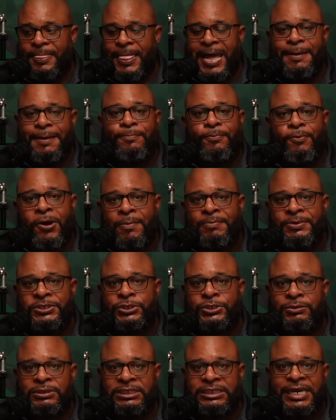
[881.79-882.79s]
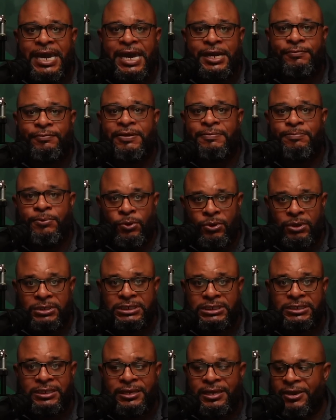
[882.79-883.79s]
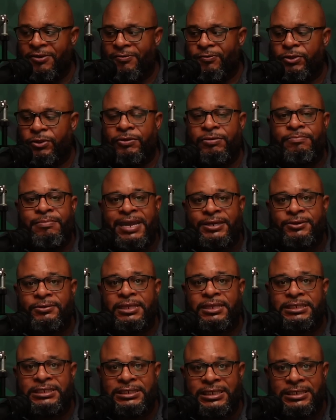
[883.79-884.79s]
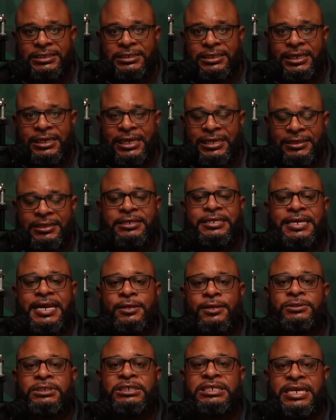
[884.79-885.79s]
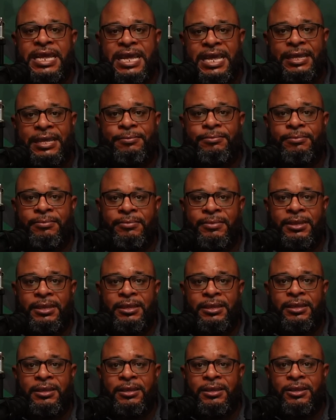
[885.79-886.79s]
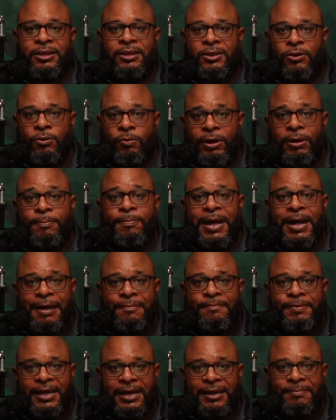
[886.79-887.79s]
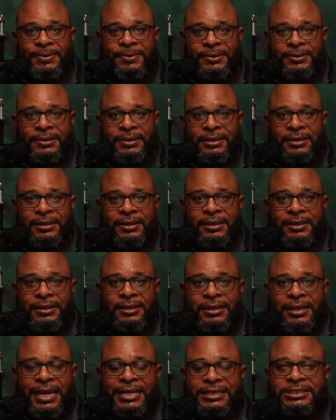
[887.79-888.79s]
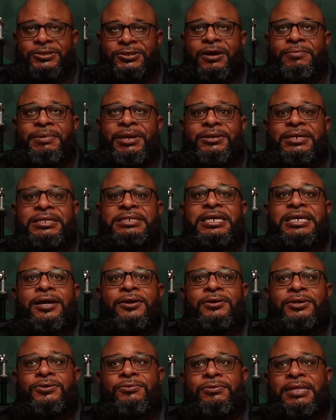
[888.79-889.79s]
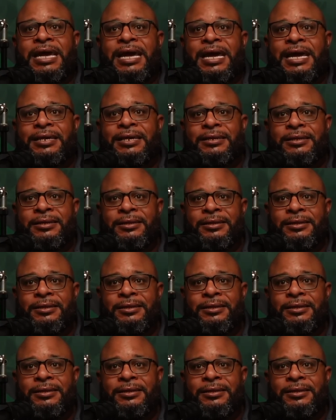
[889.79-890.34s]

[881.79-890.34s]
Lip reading: I promise you in scouting reports for the remainder of the season, Ethan Downs' name will pop up. And so I'm here to tell you that